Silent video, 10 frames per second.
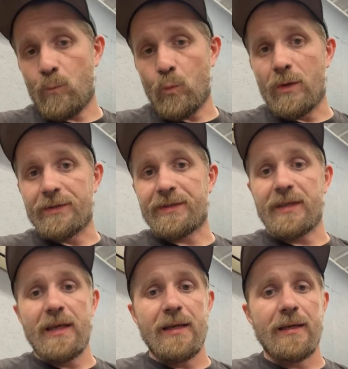We will
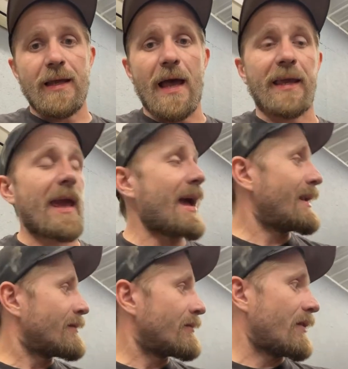see. I
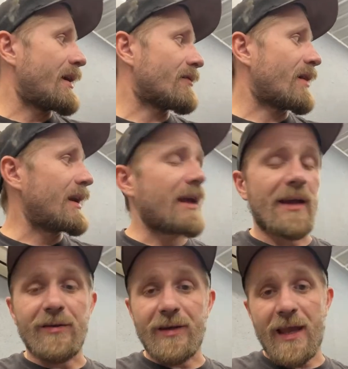can lay a
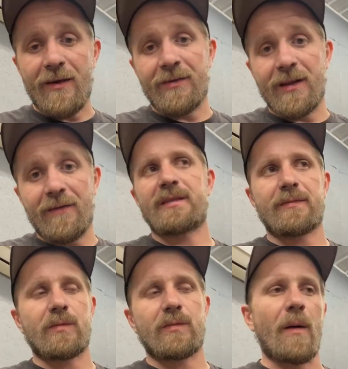radiator down in
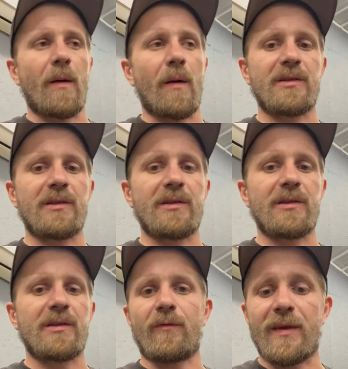a bunch of different
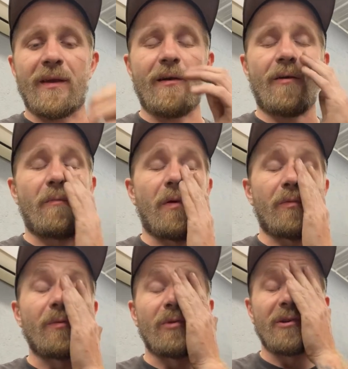ways we can go, but
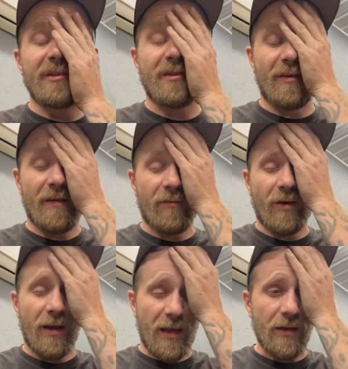we will still have a
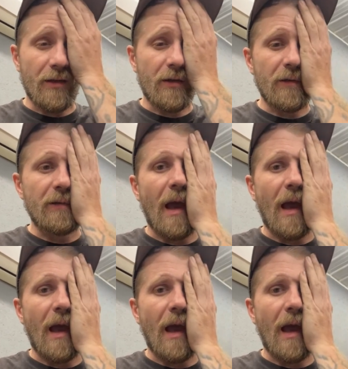radiator.